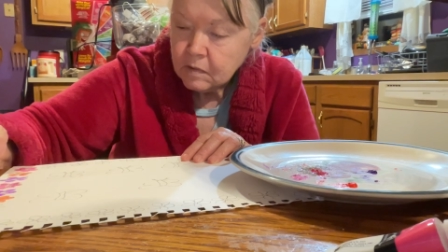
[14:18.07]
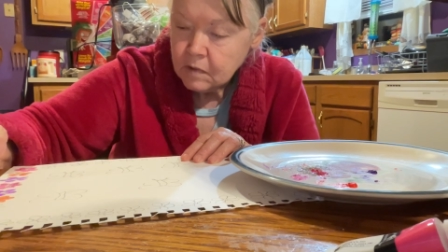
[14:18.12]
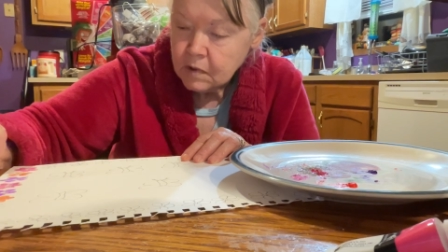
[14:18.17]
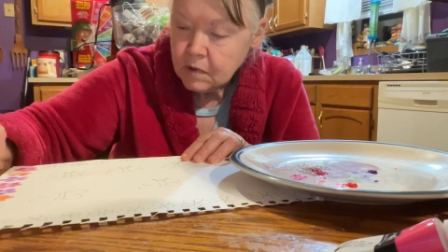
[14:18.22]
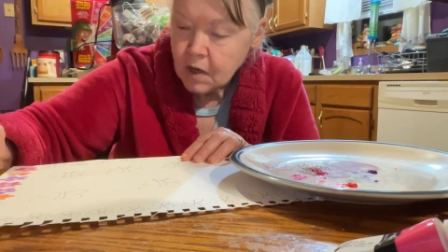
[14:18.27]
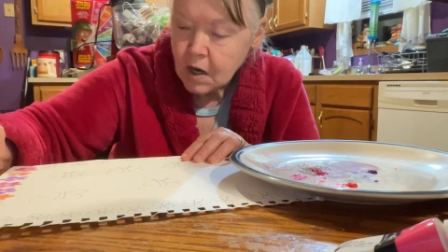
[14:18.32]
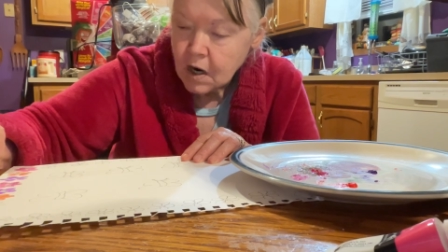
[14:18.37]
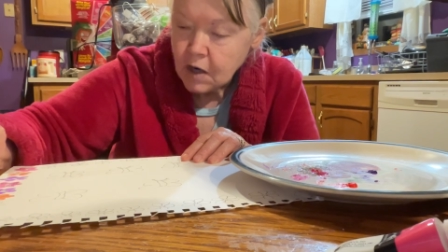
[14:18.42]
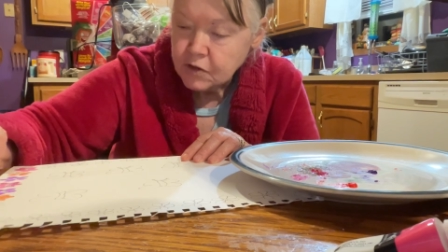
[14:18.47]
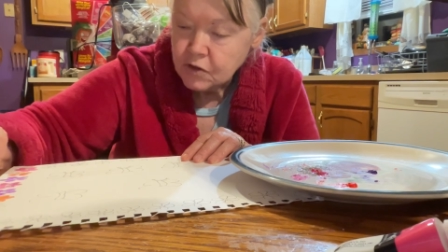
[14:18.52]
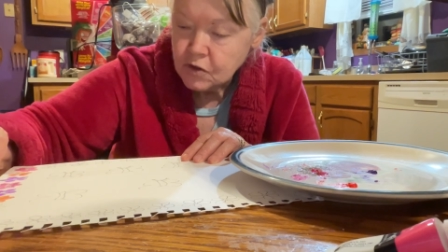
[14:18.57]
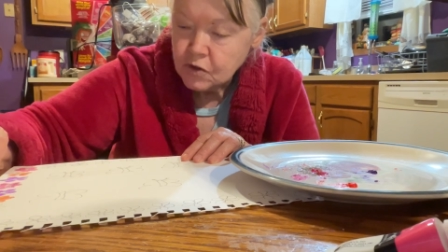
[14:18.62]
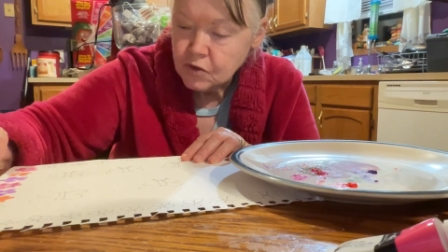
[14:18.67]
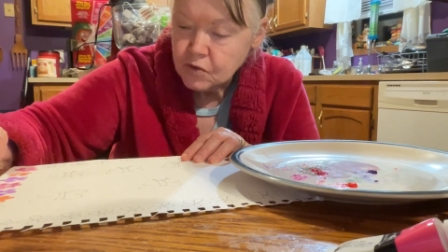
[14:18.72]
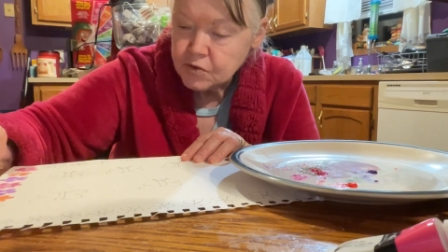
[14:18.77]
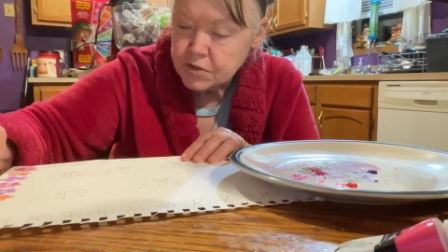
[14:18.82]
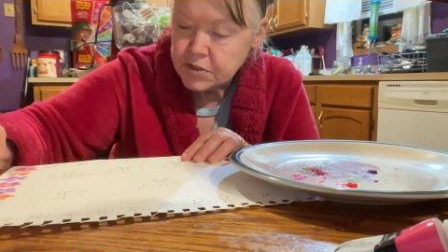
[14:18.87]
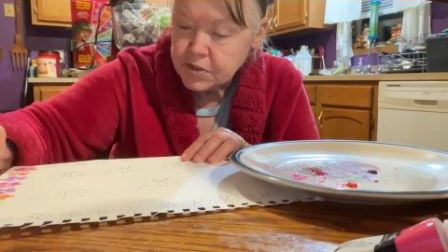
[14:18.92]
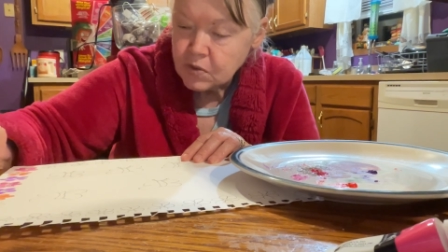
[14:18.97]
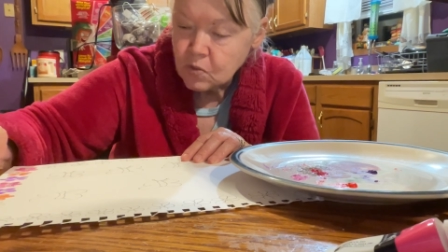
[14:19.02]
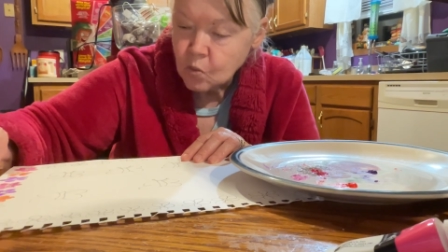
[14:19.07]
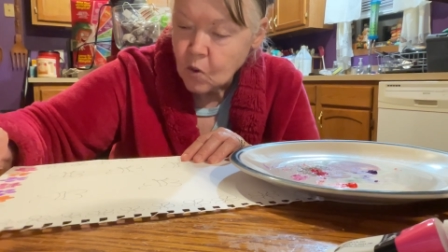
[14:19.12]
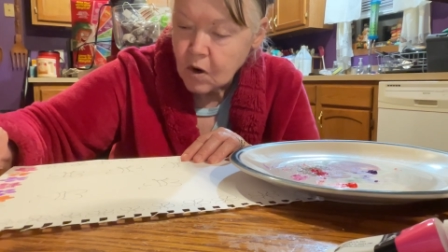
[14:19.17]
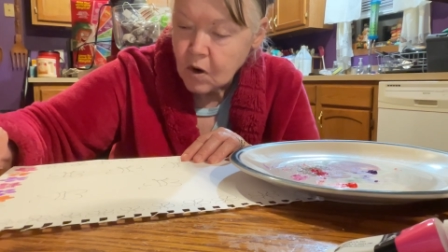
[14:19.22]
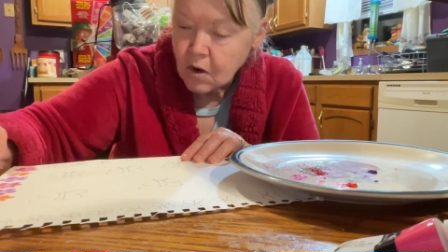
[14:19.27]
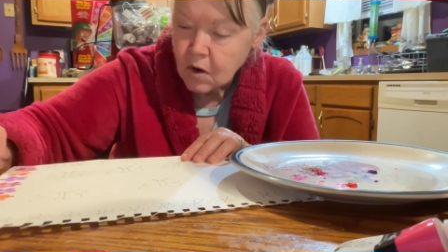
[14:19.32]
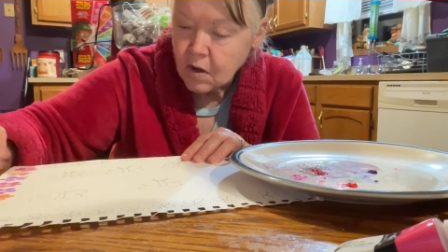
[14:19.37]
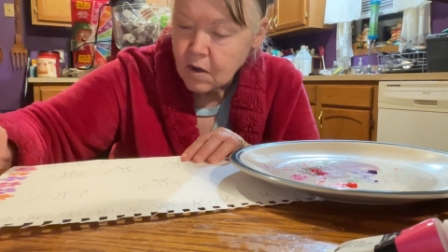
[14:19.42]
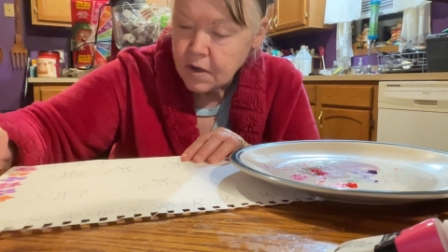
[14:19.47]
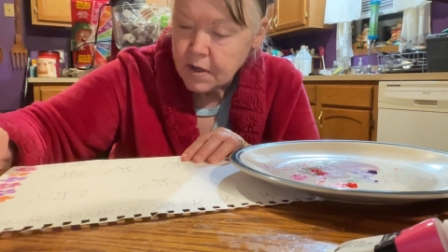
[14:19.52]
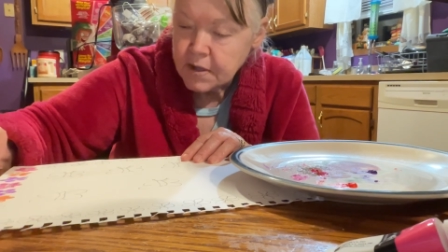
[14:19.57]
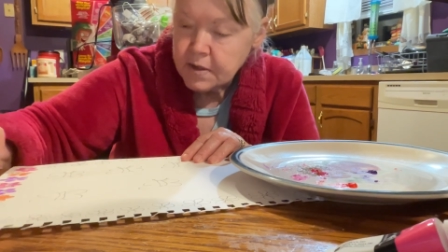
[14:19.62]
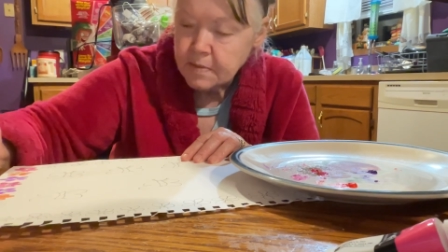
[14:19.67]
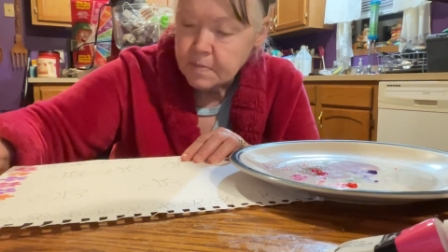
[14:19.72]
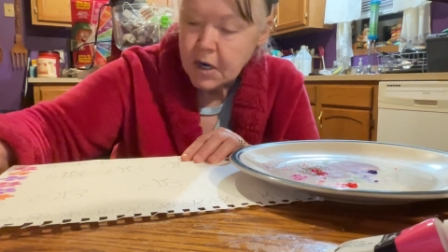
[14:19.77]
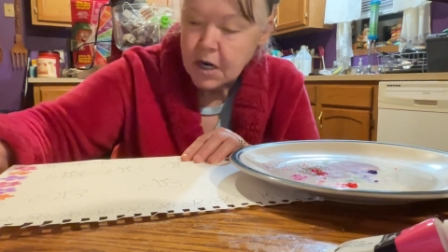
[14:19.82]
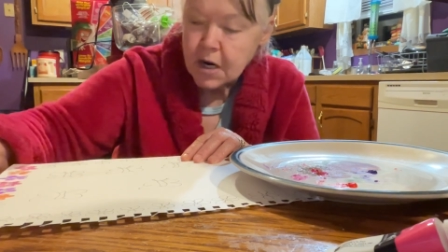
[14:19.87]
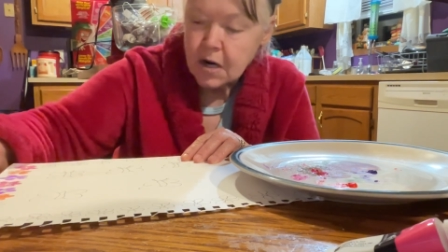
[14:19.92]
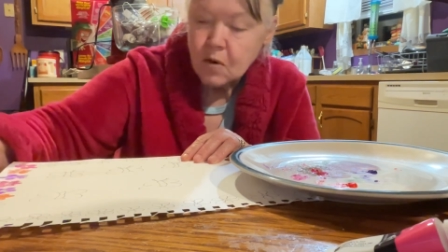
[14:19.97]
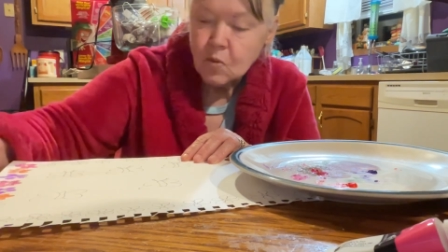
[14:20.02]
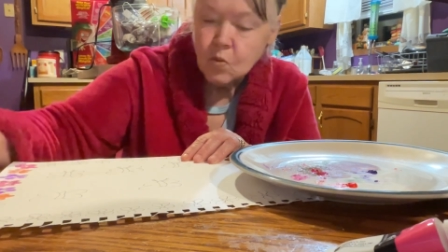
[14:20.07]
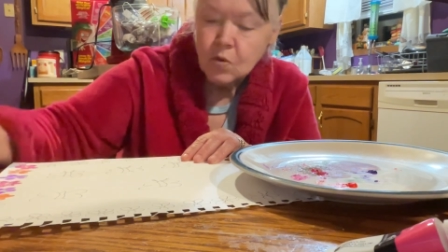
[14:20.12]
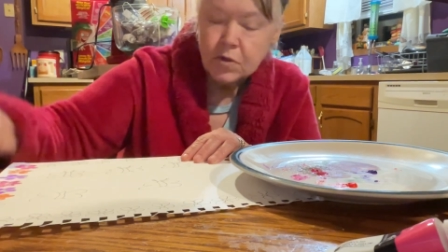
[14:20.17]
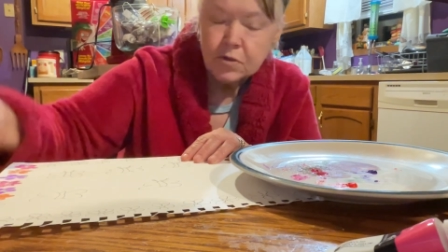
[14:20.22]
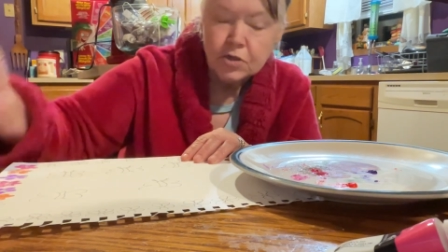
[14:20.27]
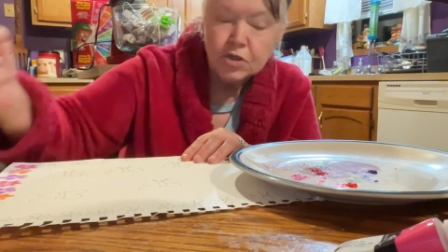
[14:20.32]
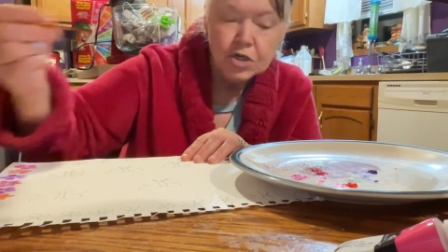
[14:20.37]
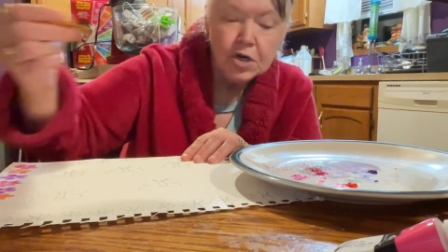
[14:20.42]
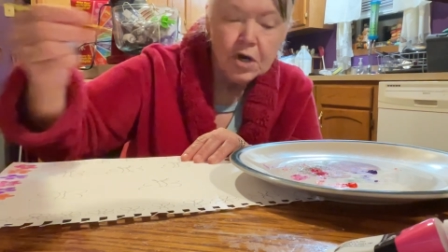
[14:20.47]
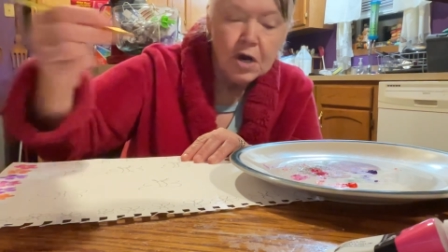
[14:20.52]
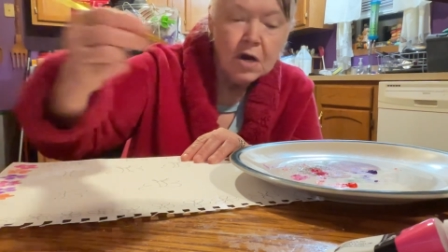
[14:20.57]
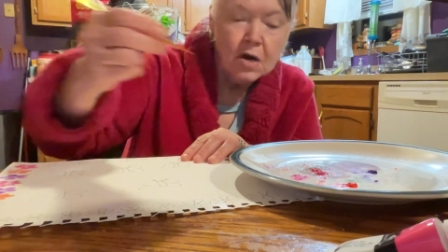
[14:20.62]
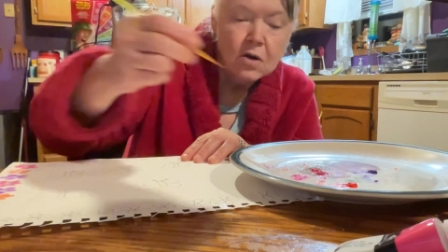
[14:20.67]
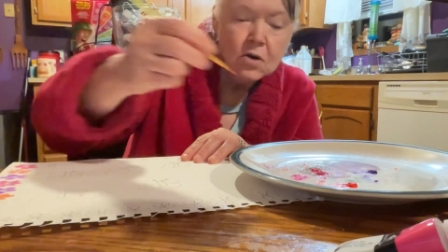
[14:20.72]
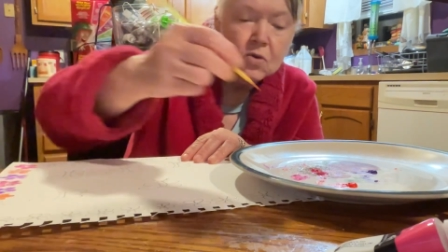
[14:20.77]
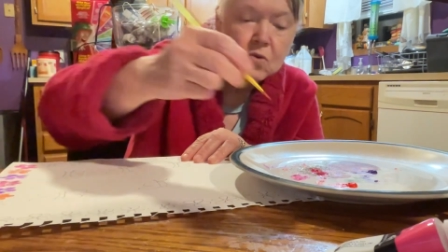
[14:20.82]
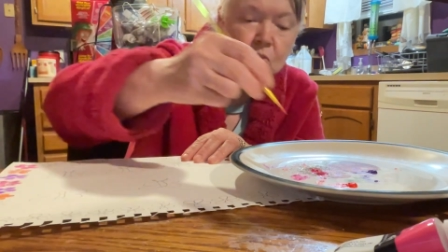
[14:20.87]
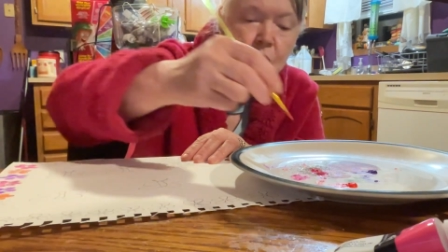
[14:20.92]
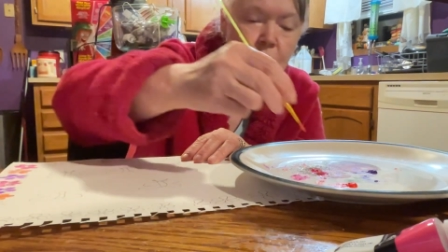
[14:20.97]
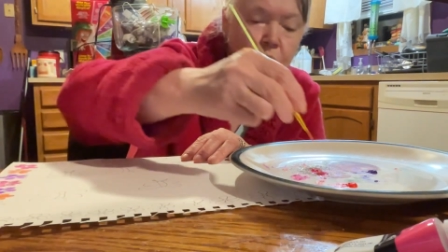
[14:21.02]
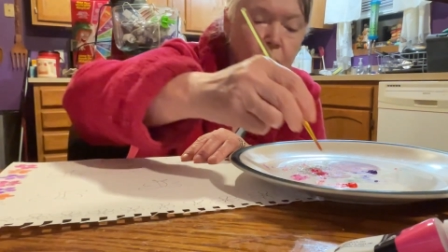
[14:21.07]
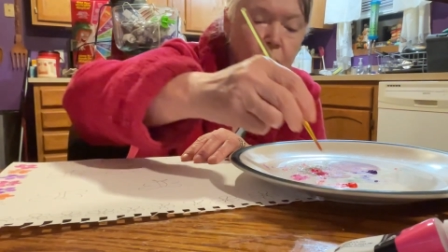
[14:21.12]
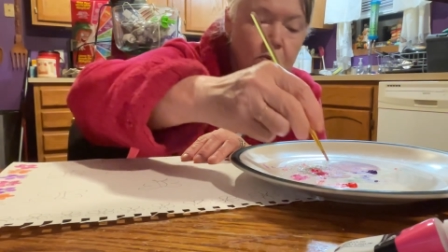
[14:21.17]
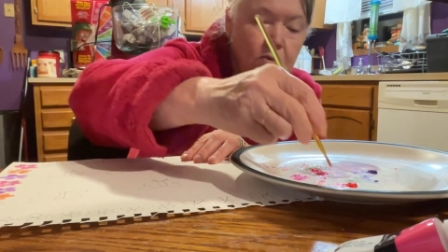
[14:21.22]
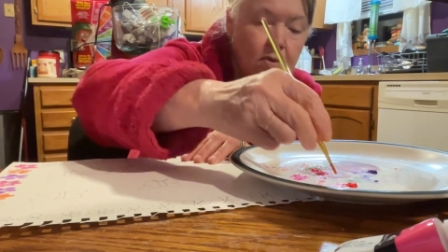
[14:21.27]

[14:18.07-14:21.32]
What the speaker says: I used to worry about when Joe